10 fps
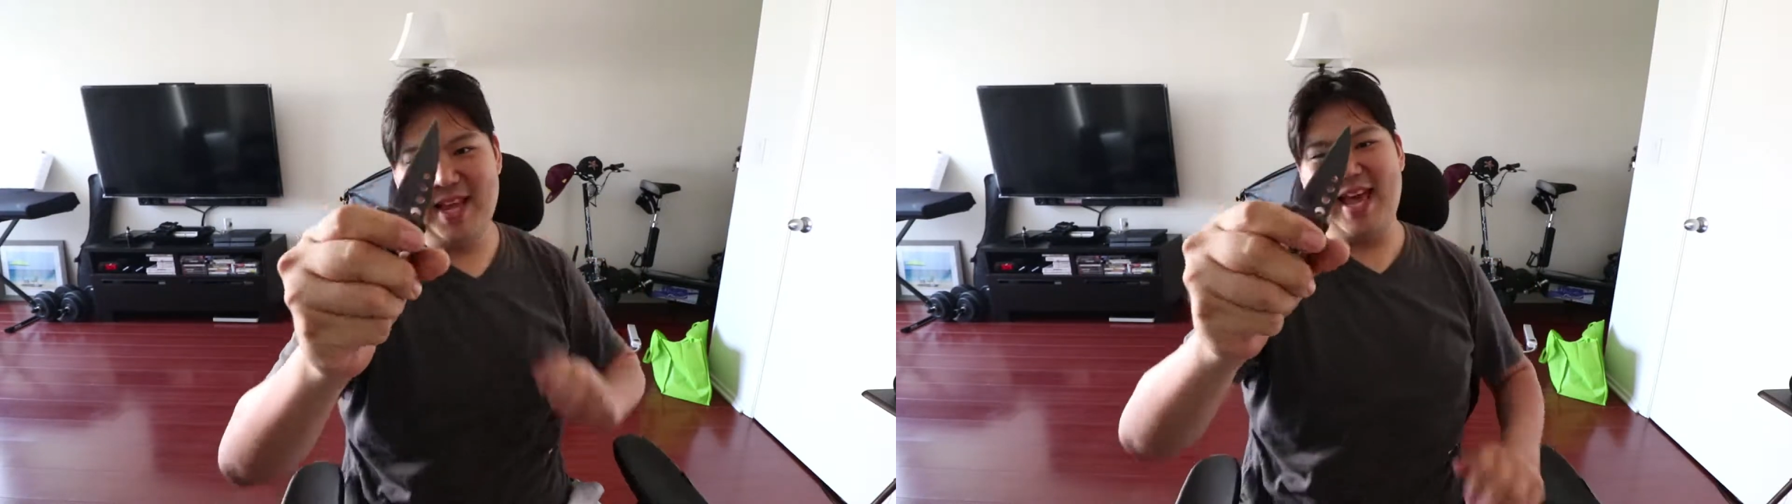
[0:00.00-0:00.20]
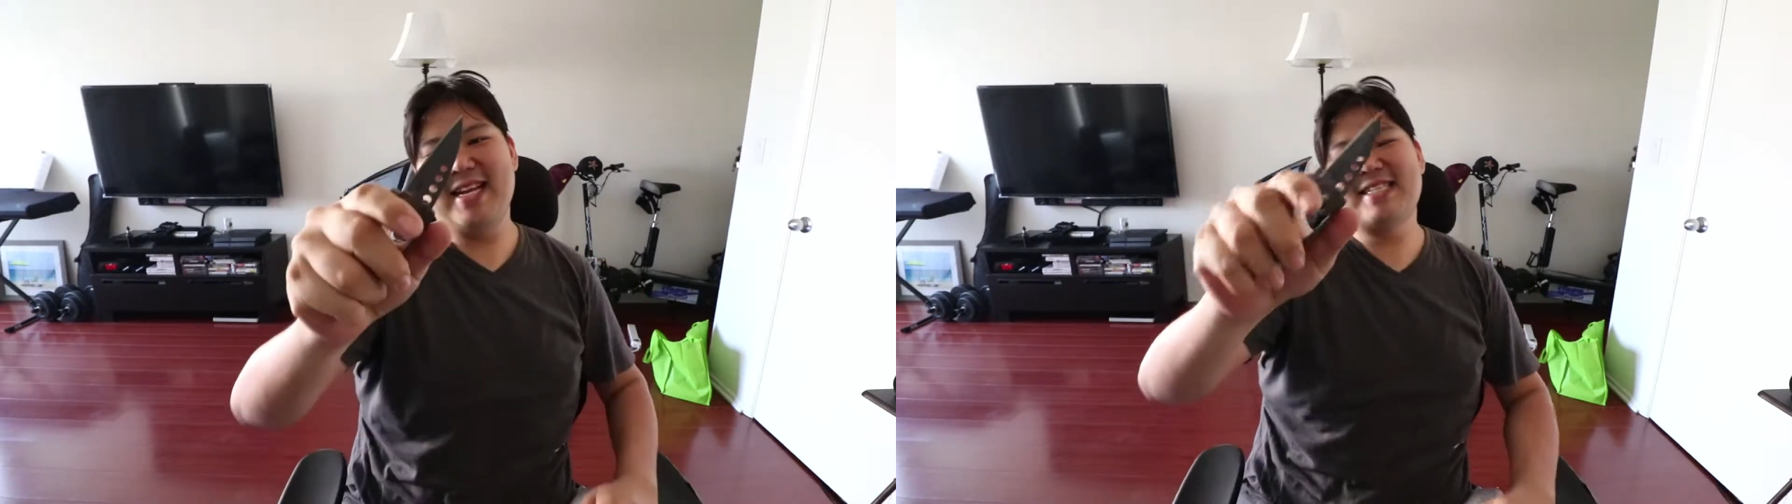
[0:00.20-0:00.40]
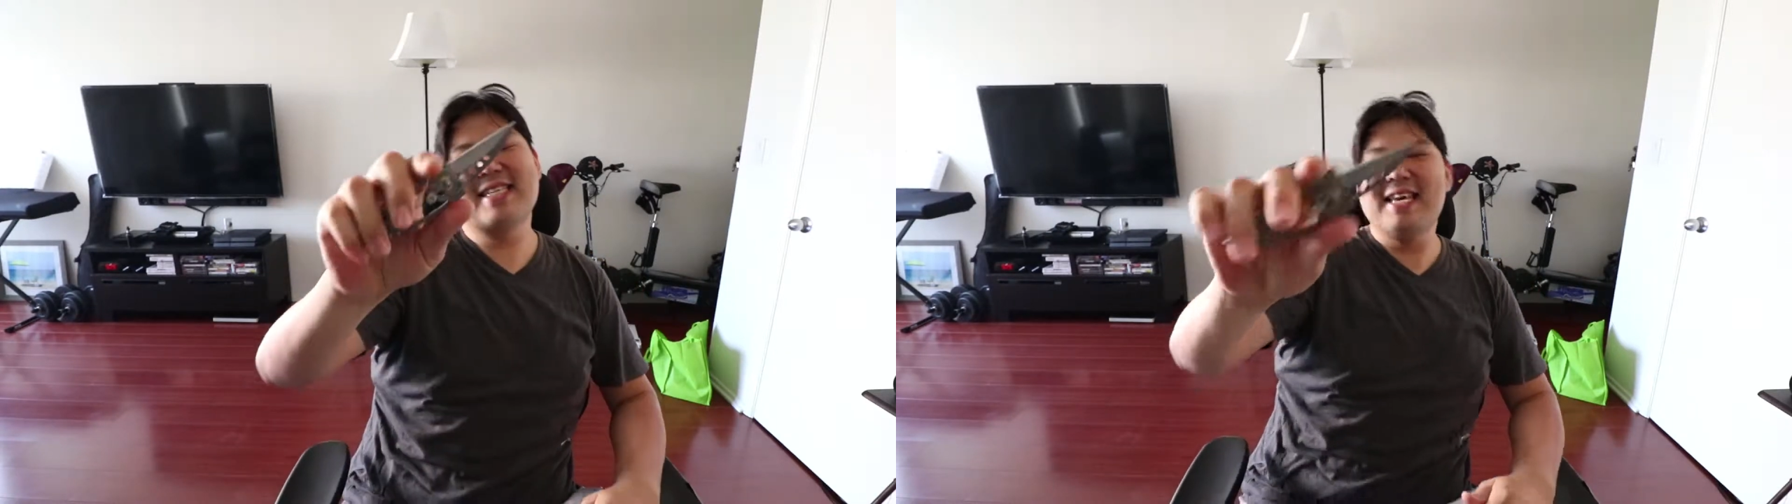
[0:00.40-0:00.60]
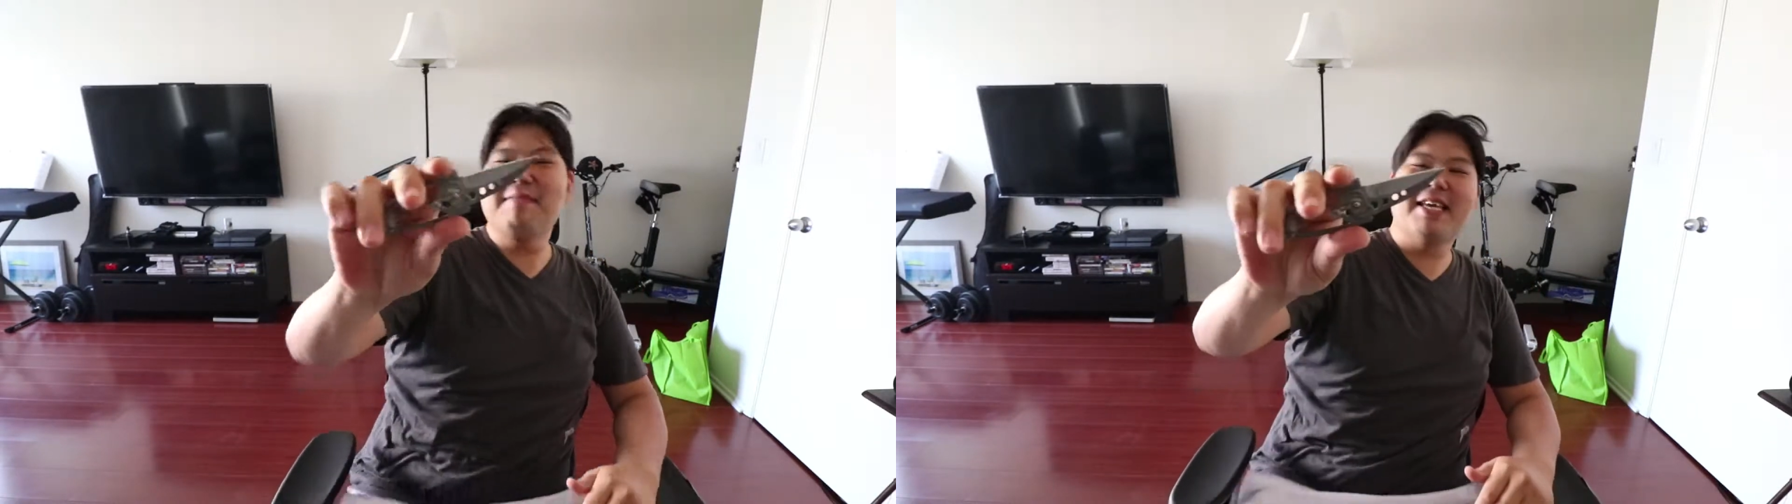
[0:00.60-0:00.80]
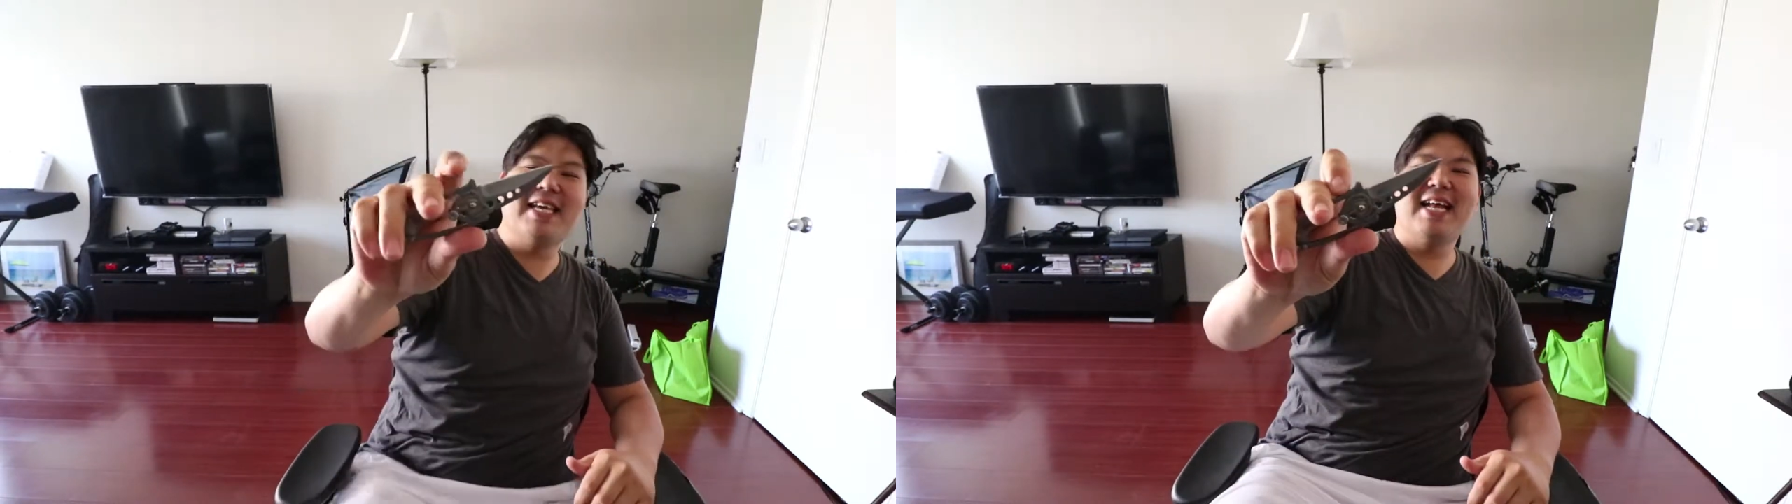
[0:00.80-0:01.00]
And it's a
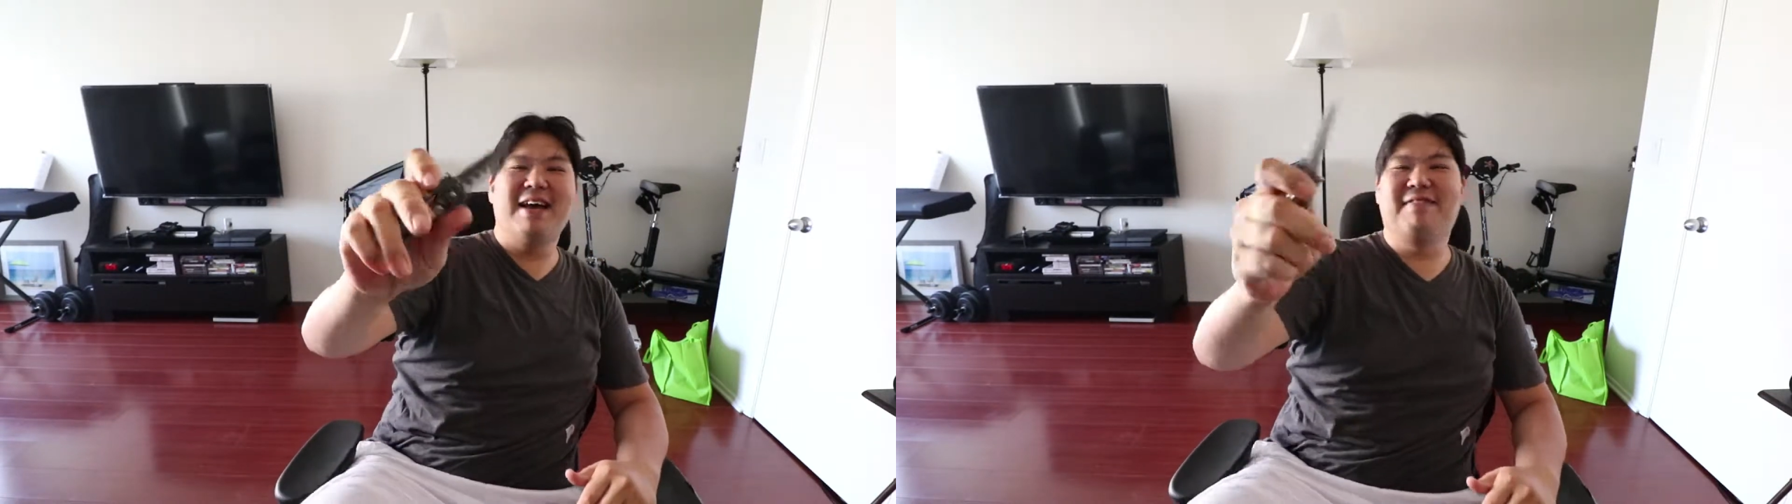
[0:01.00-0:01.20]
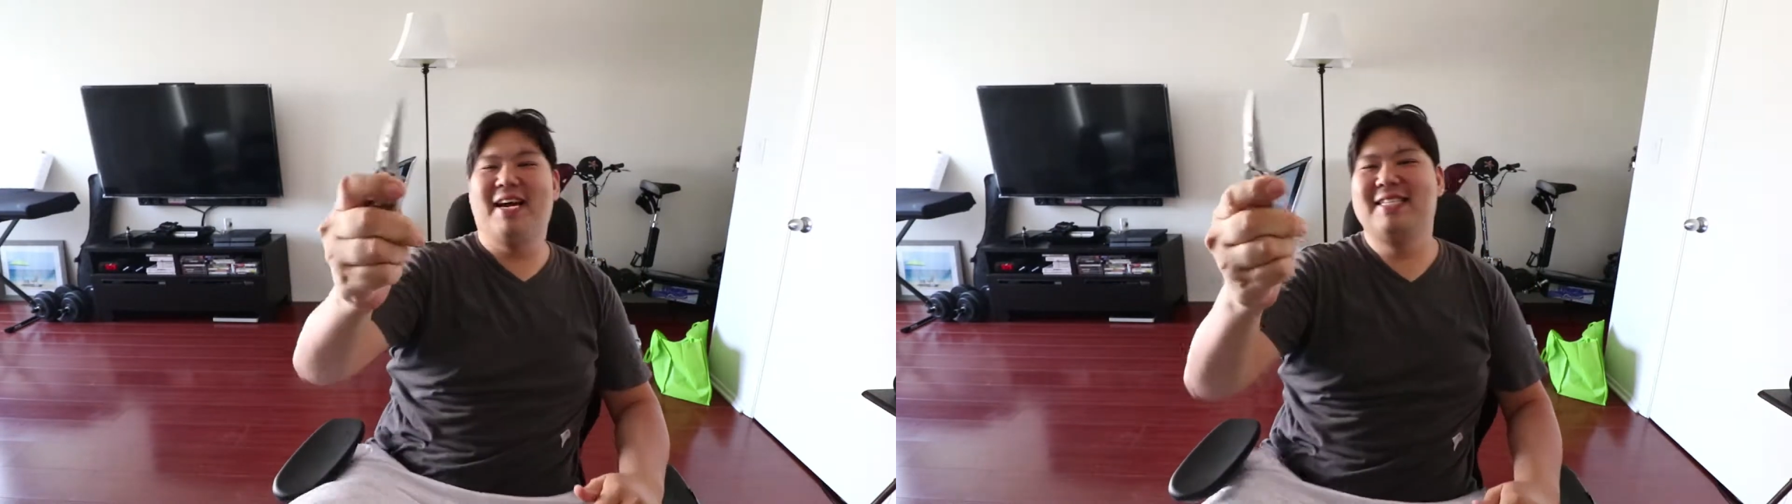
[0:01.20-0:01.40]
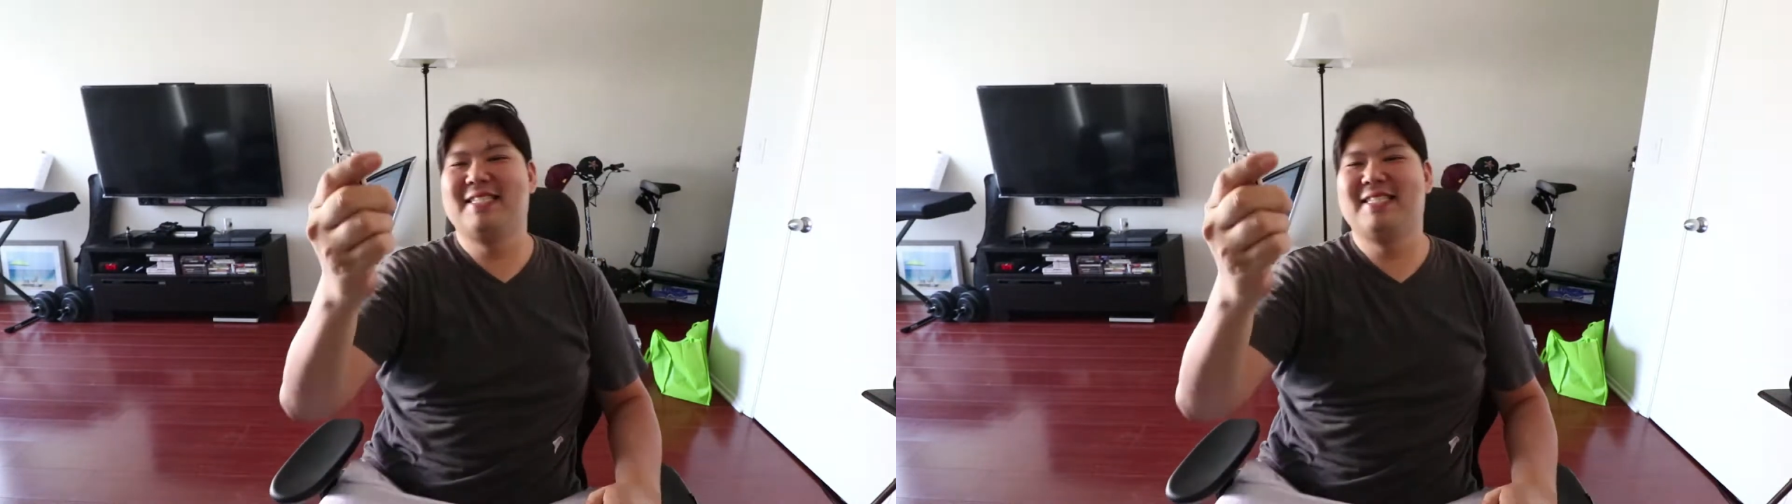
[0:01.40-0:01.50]
gimmicky knife, guys.